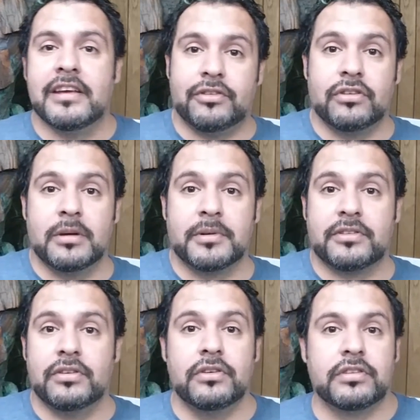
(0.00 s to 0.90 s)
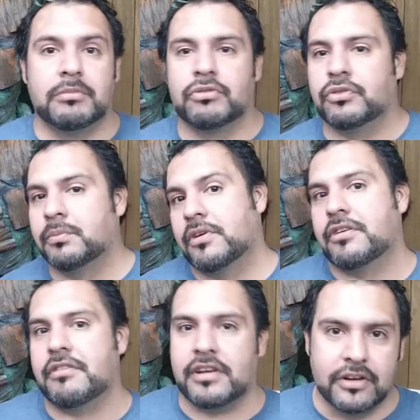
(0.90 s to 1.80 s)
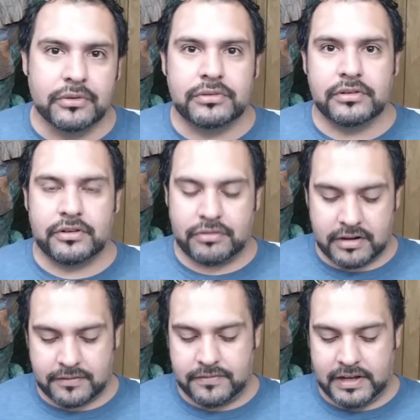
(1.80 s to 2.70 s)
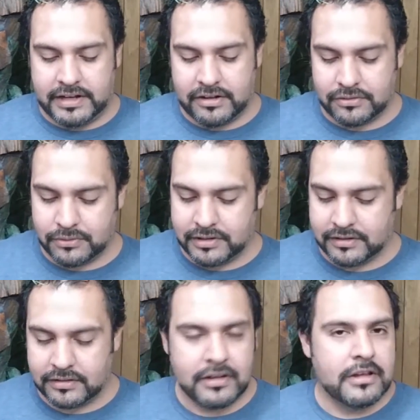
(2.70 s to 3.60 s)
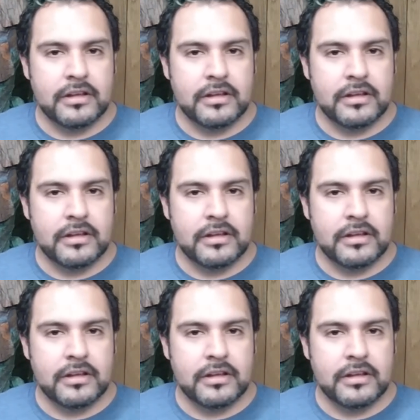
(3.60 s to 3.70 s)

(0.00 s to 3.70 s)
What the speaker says: Issue number 2, someone was murdering ghosts, so they're trying to find out who it is.